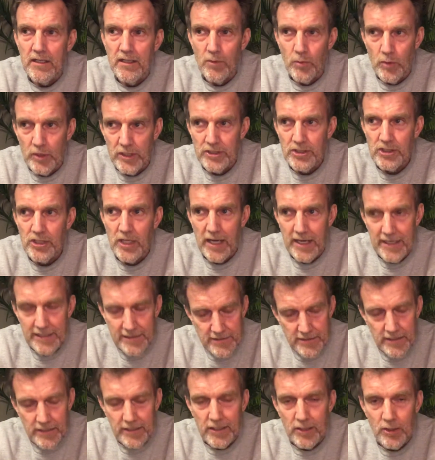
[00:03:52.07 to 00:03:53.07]
which I
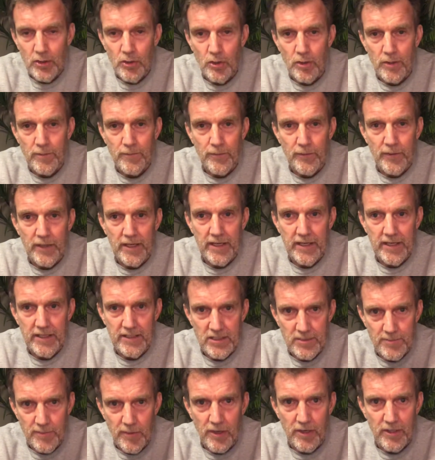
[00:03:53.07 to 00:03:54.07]
did incorporate
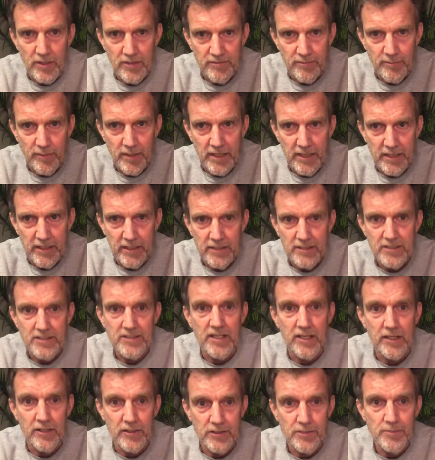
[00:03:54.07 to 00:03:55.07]
as part of my
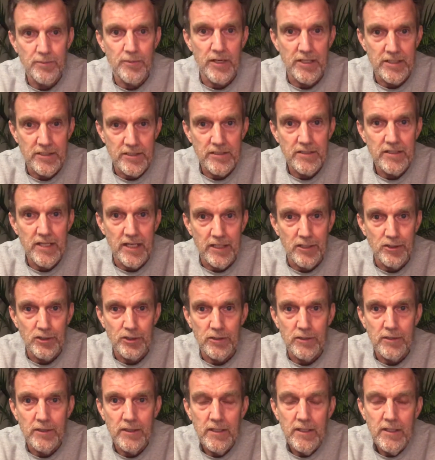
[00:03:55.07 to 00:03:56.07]
sales
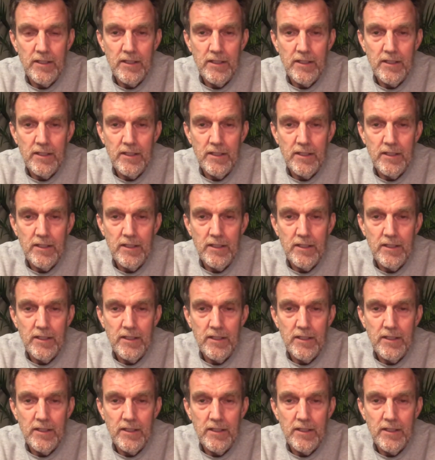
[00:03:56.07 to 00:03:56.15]
presentation,